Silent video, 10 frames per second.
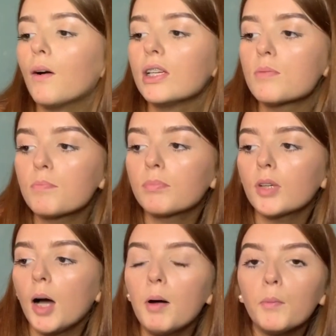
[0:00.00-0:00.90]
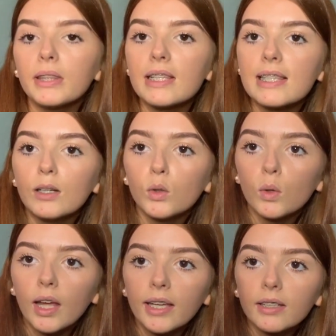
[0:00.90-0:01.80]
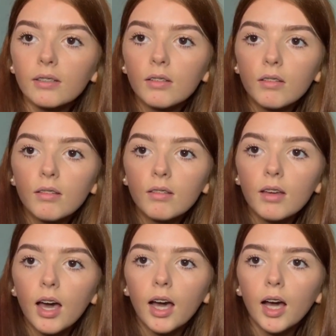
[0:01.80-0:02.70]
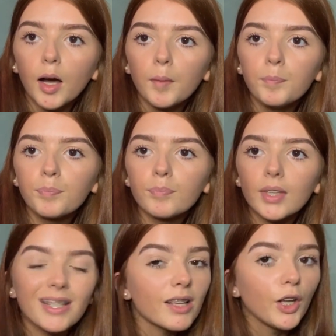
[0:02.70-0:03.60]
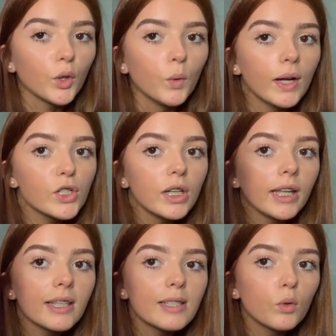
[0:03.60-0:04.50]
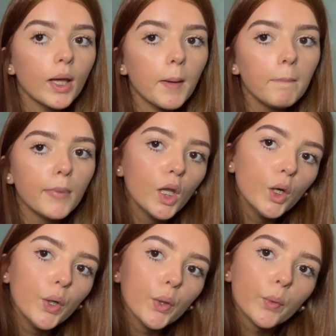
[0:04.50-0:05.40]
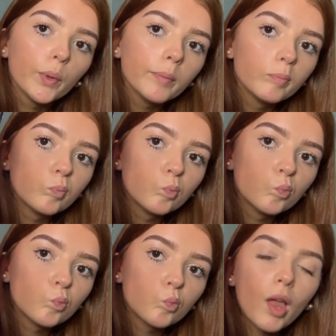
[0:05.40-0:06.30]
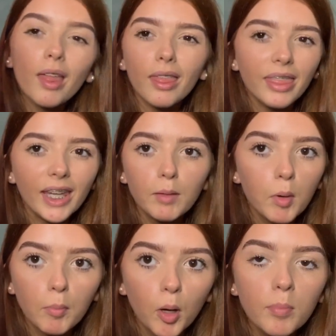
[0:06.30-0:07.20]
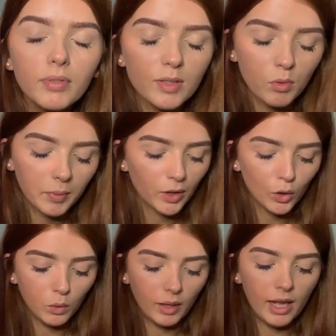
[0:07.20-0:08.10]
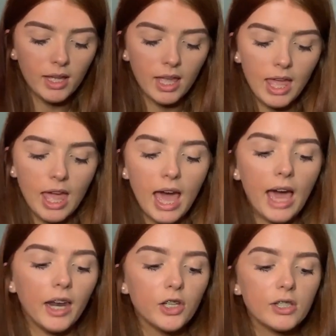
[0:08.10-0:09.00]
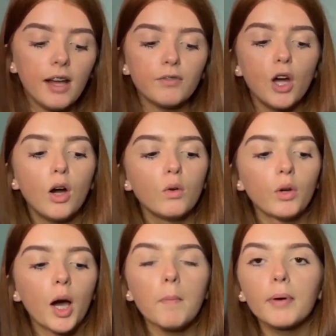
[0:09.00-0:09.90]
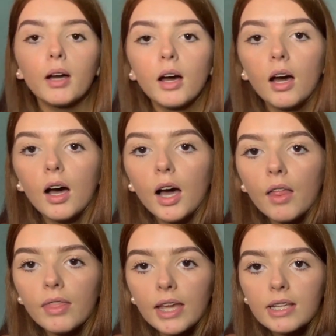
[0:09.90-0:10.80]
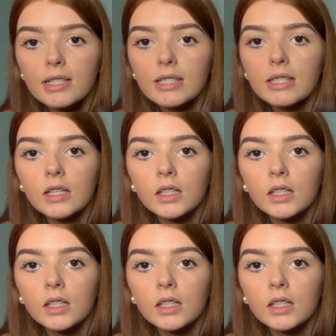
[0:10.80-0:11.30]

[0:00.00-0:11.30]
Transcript: it's come up with this little like, it's kind of cool actually, this little like blue thingy-ma-bob is what we're gonna call it. And I just have to hold up this.